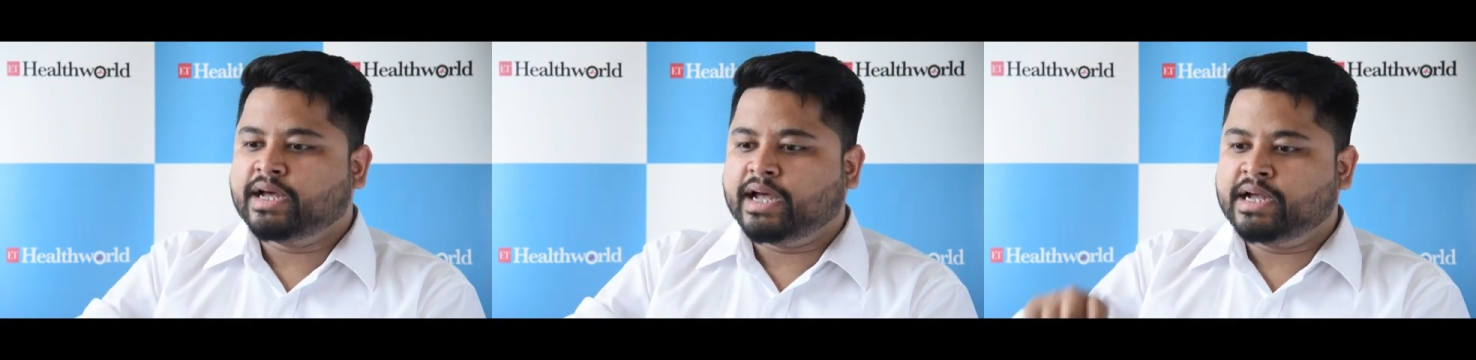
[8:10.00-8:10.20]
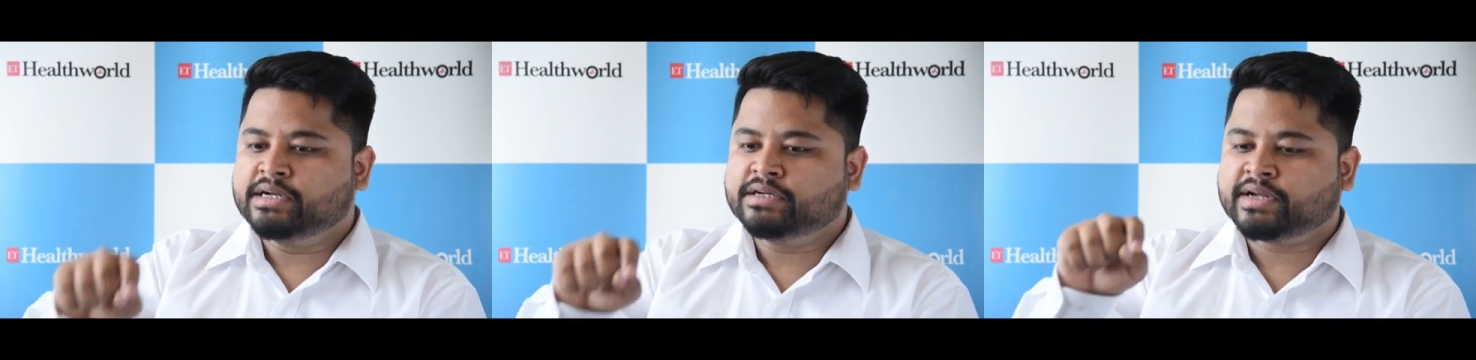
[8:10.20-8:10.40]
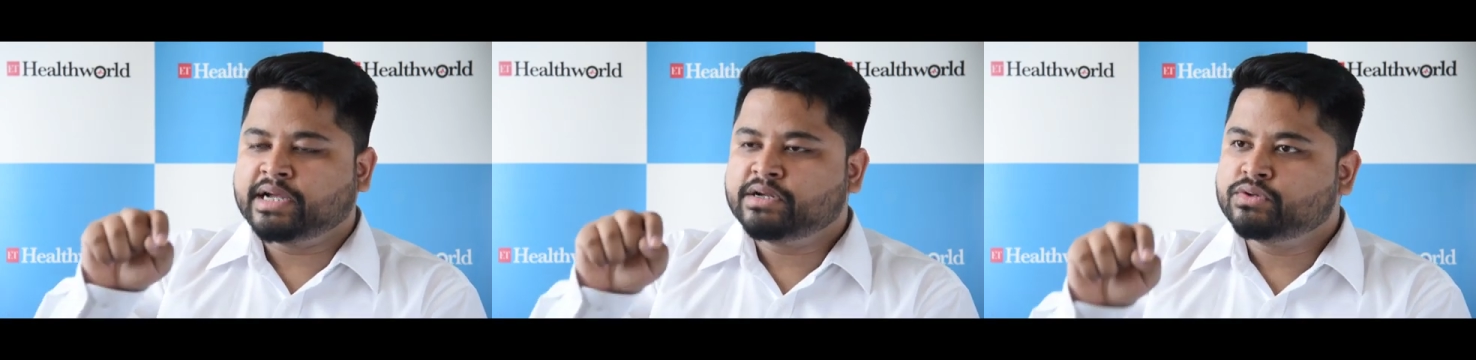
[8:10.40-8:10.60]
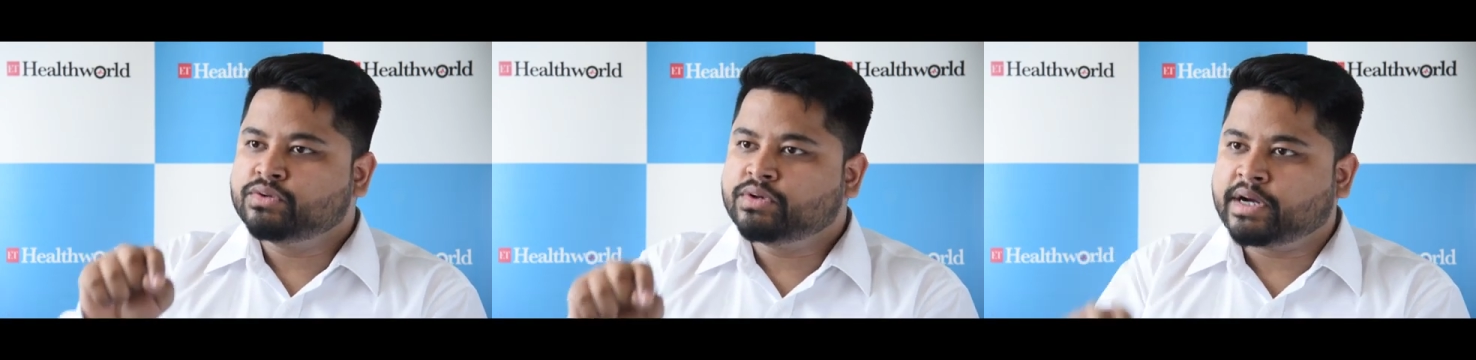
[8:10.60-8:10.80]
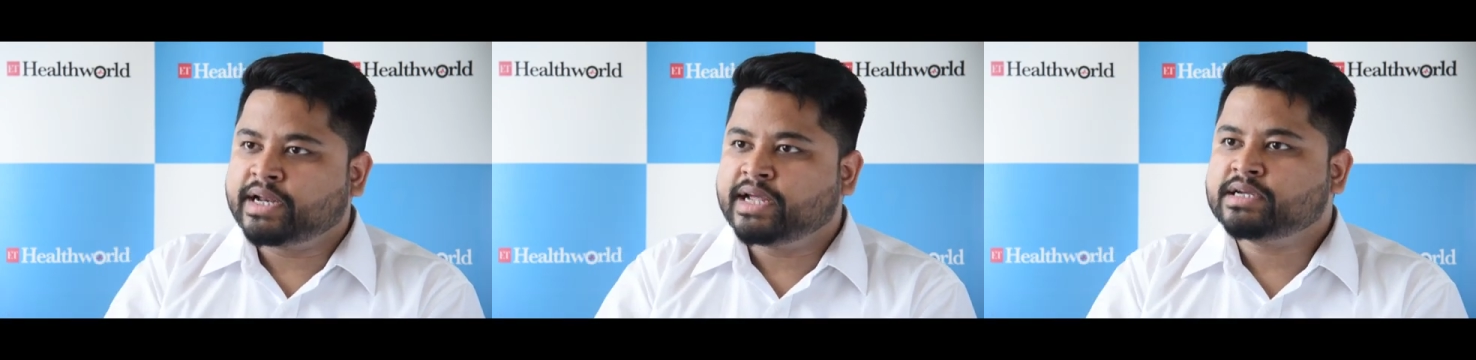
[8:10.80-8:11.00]
and trying to
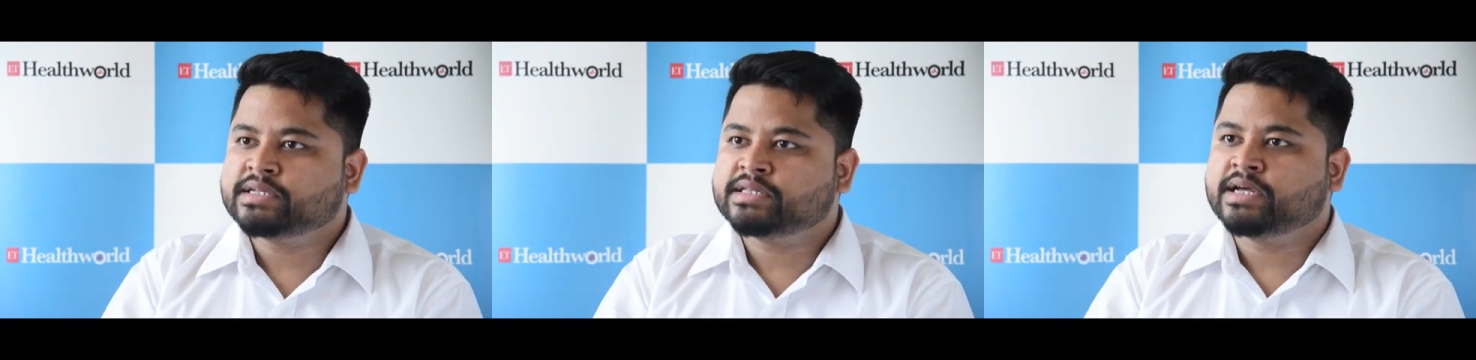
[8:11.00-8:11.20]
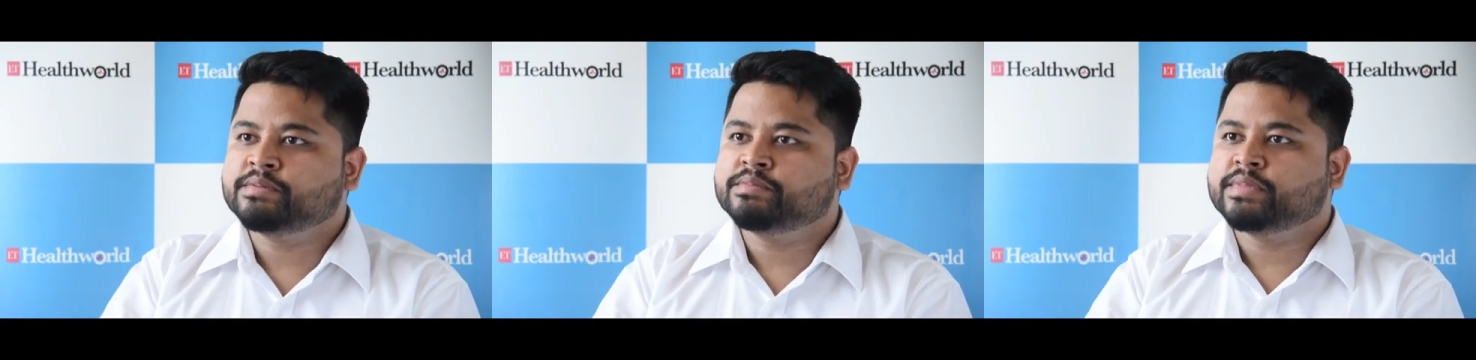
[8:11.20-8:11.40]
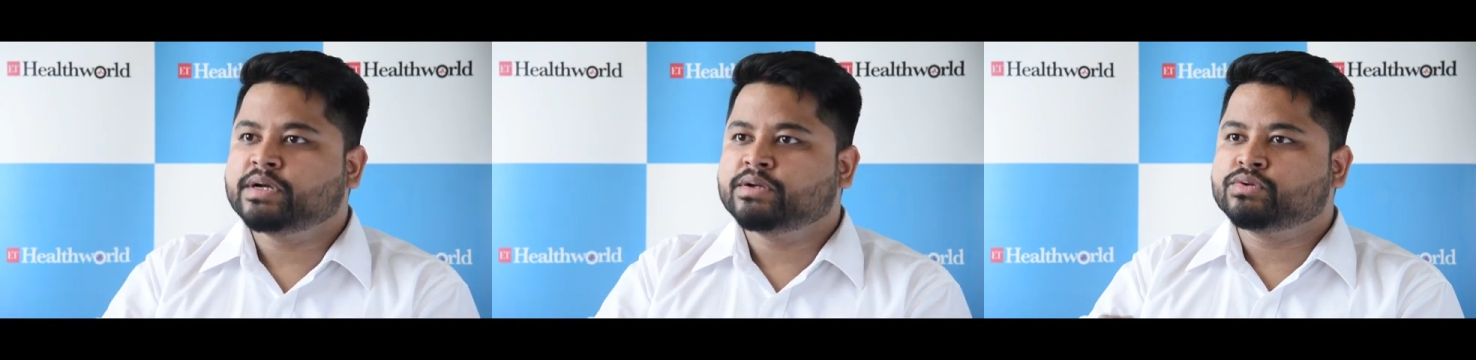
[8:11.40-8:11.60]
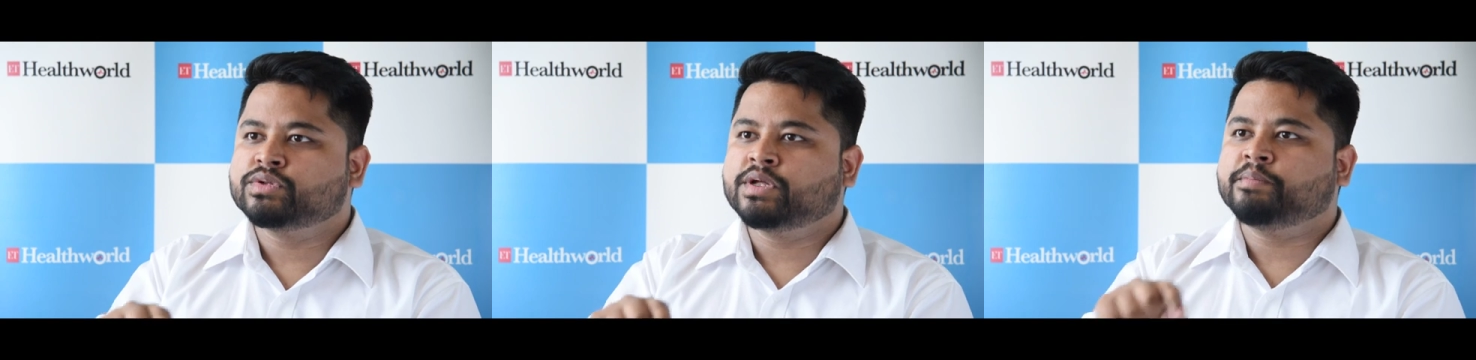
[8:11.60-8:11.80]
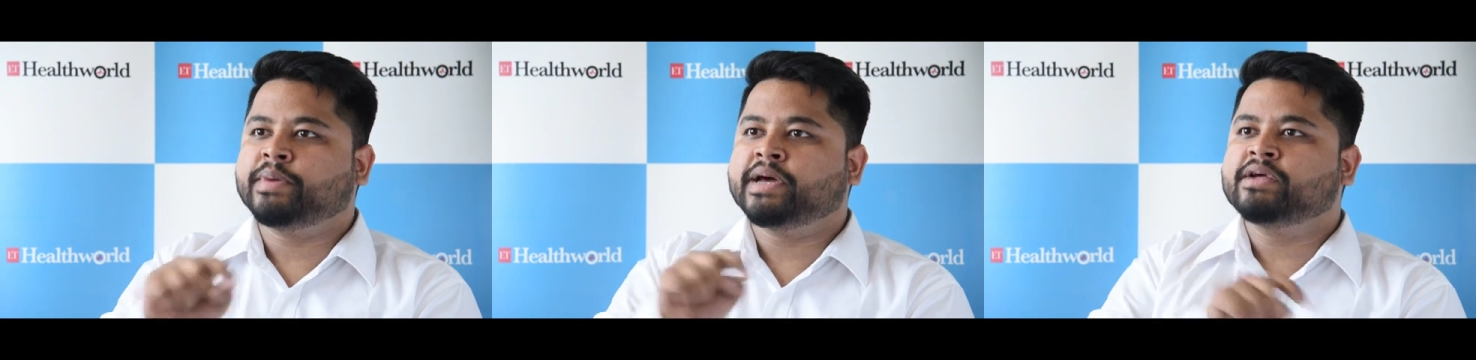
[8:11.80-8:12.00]
connect them to
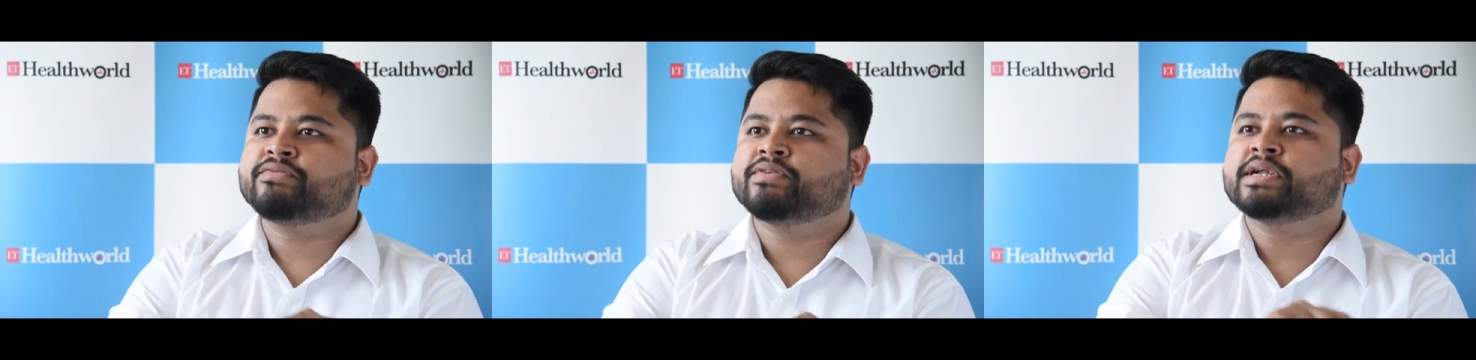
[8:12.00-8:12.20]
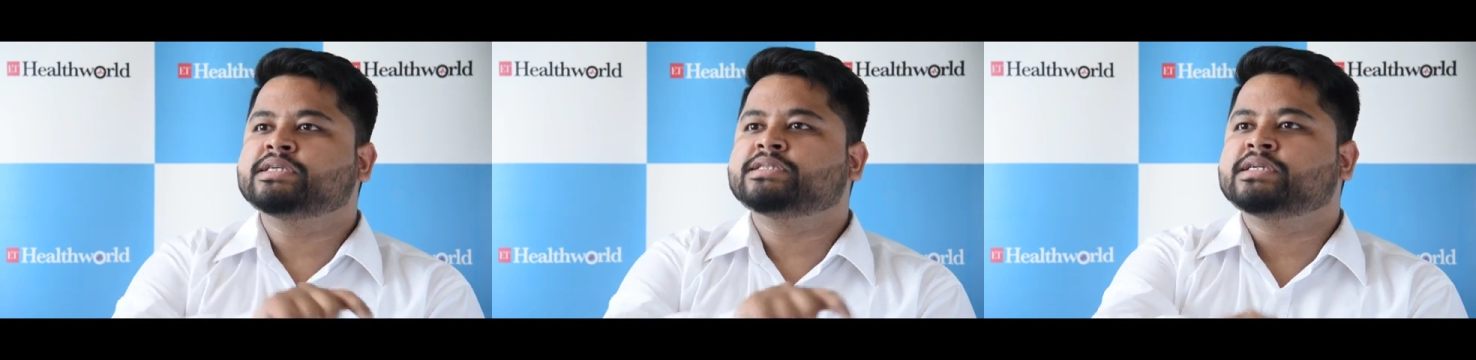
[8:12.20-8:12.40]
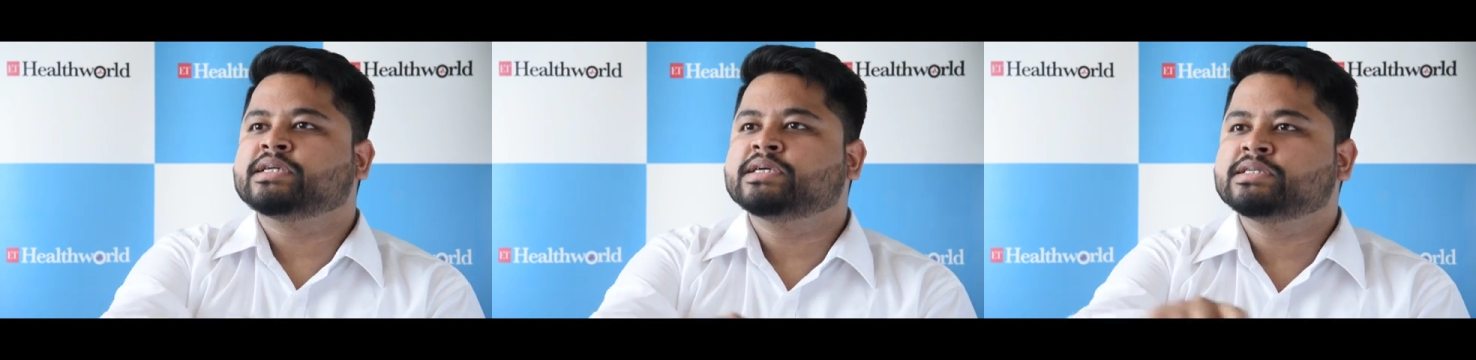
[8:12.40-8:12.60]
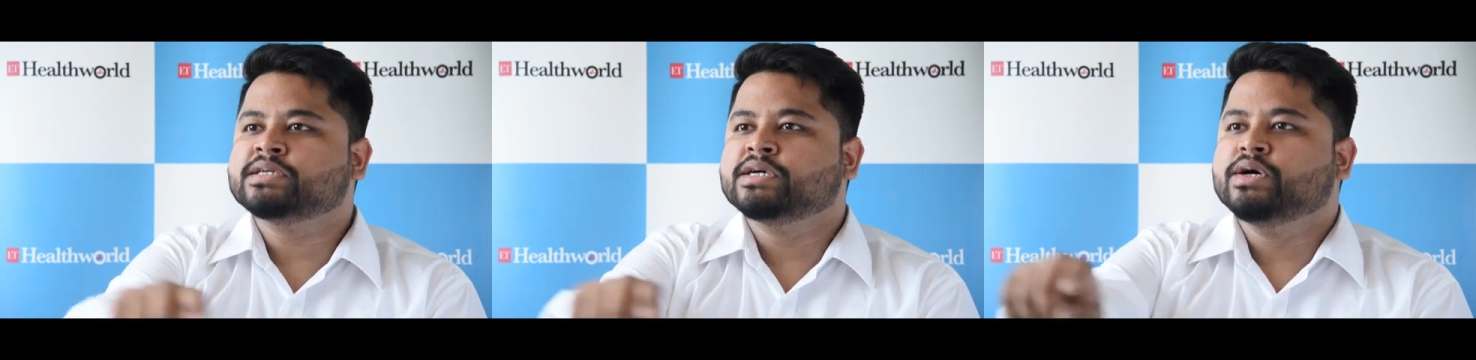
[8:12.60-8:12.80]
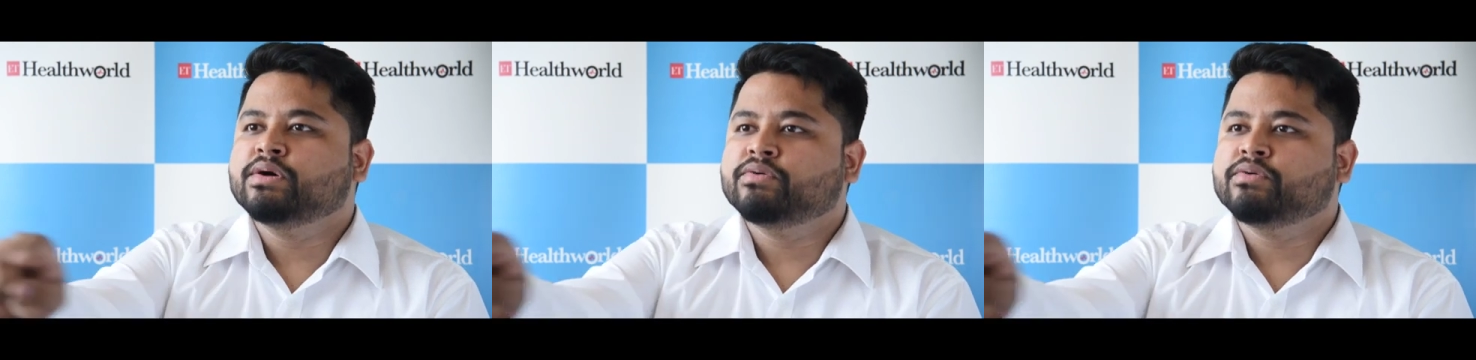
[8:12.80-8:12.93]
the periphery cities